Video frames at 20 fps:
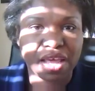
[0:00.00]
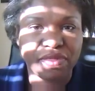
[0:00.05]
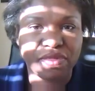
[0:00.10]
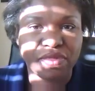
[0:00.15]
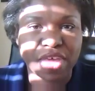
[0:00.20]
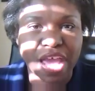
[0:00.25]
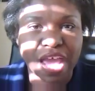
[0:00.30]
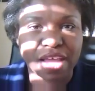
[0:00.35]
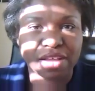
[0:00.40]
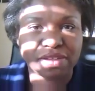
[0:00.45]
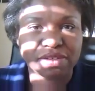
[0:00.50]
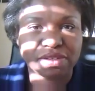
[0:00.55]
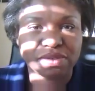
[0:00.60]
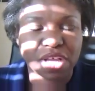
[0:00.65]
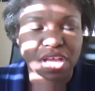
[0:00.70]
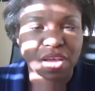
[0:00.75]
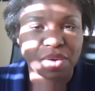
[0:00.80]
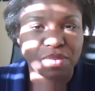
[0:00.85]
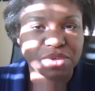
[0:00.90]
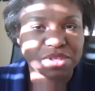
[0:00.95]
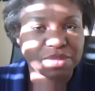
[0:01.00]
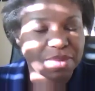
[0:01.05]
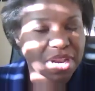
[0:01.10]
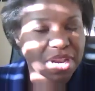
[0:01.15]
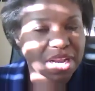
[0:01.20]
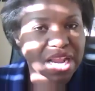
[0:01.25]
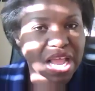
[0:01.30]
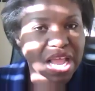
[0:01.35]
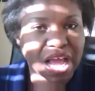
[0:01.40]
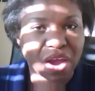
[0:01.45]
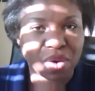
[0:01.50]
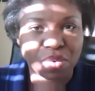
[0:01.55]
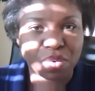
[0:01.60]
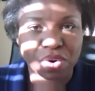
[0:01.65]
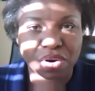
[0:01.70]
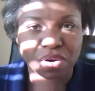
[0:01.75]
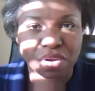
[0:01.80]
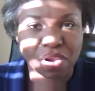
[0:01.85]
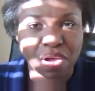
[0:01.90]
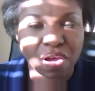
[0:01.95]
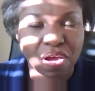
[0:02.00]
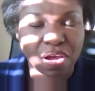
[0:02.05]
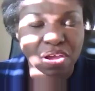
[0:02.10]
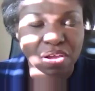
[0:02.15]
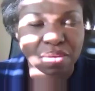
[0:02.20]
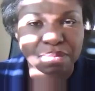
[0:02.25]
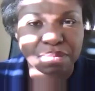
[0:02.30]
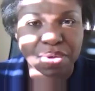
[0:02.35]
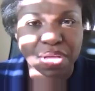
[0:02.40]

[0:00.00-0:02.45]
that was about an hour long,